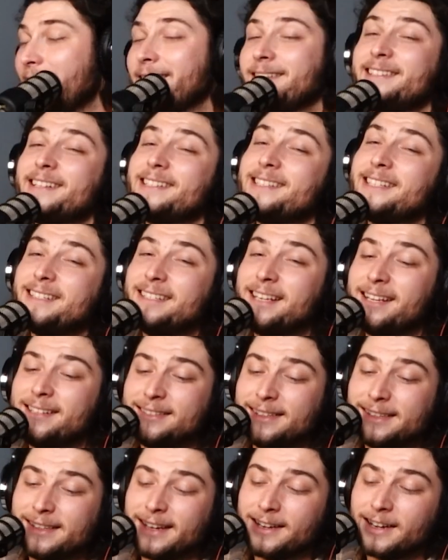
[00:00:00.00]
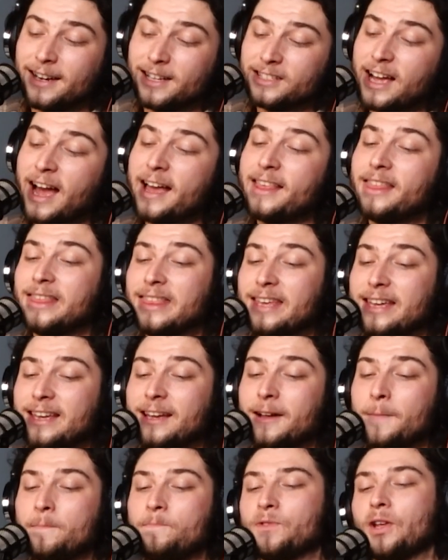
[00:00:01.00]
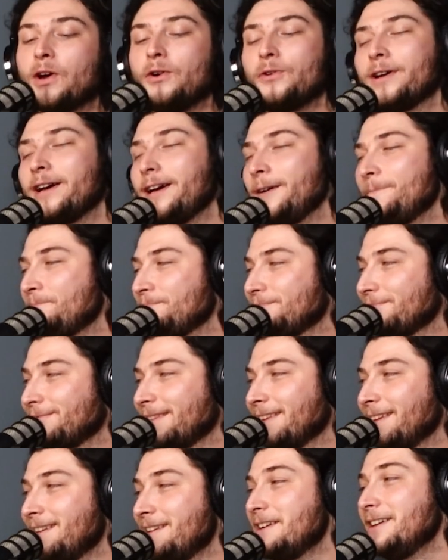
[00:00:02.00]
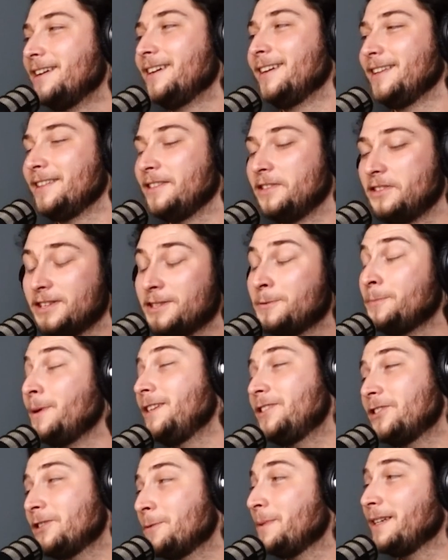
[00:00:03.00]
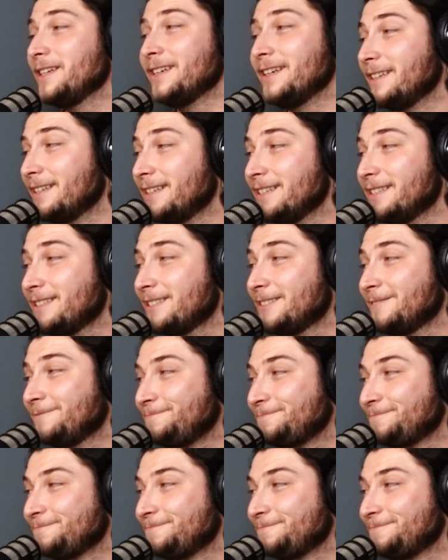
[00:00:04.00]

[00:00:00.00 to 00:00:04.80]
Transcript: It doesn't taste like a Cosmo. I think okay. This may just be on us.